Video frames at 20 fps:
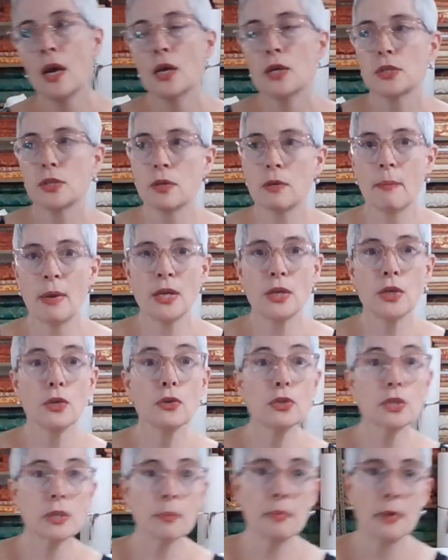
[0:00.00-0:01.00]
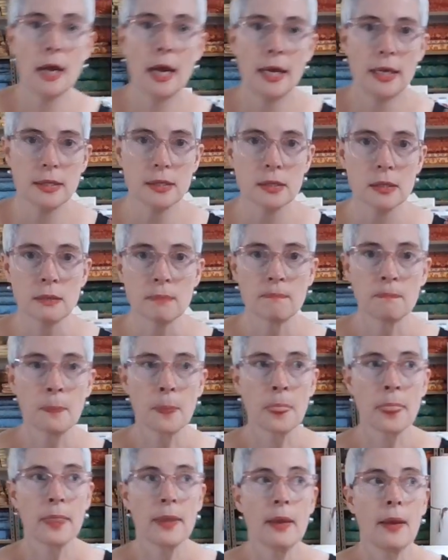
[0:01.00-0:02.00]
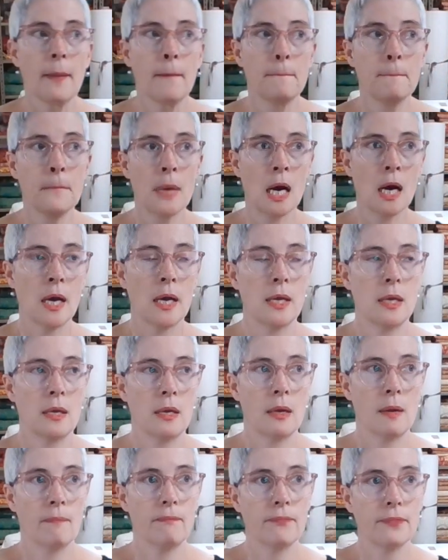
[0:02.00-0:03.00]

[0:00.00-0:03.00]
So to my huge surprise, my